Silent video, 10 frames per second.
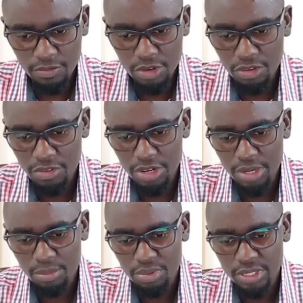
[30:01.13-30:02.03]
Very, very
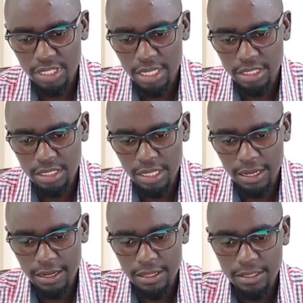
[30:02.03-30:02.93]
important
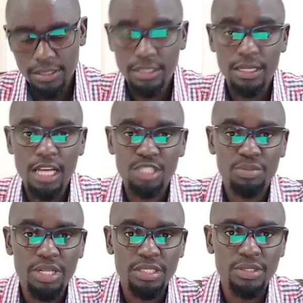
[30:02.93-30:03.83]

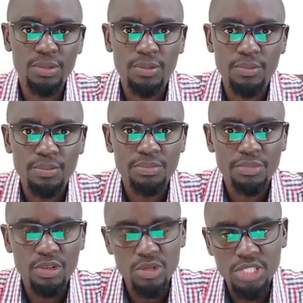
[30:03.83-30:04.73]
aspect to
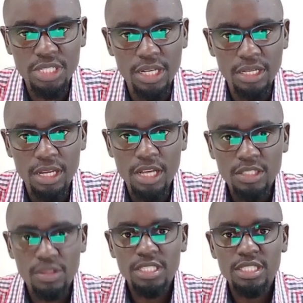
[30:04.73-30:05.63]
consider.
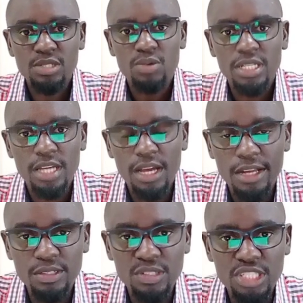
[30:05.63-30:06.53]
So, this is what I
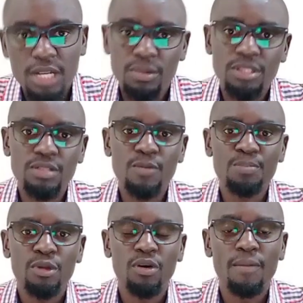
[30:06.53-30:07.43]
had to share with you
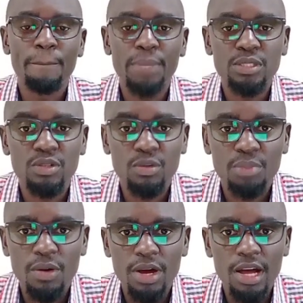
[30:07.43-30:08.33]
on personal
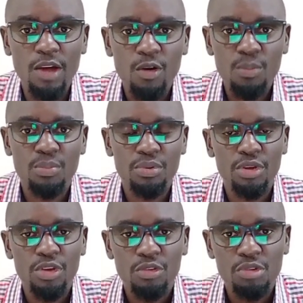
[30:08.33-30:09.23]
power. I hope
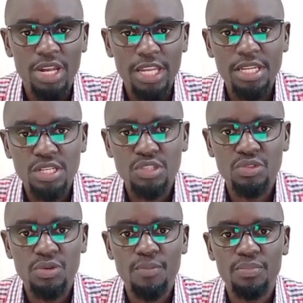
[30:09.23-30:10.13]
you are learning
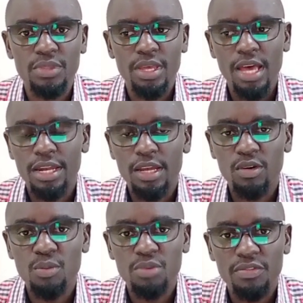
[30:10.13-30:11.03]
through, and I
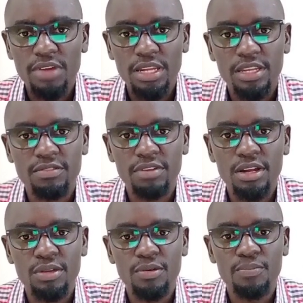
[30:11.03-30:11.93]
hope you're finding
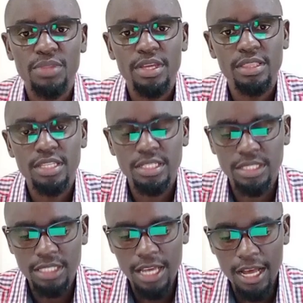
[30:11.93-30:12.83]
value in
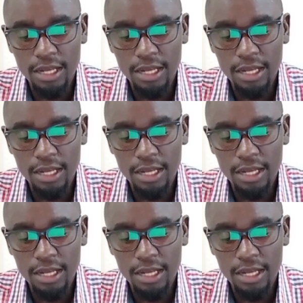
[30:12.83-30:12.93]
these